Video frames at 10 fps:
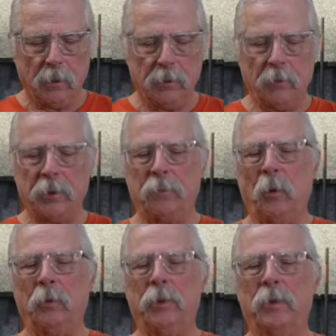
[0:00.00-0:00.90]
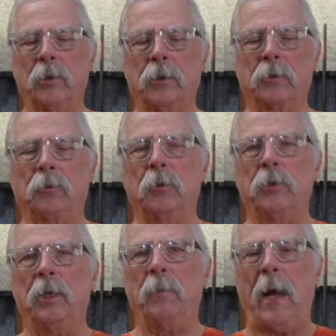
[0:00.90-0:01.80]
So this bolt just
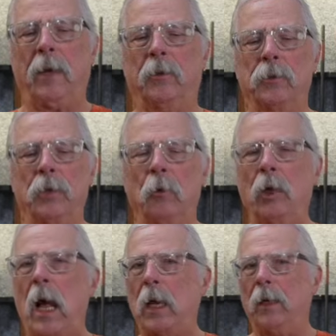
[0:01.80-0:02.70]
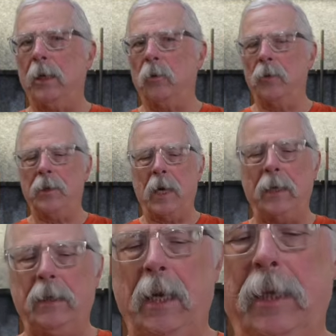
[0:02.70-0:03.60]
unscrews in the back. There's no lock like on the
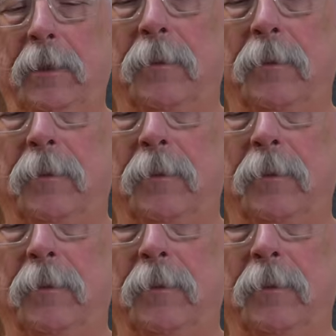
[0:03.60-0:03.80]
98.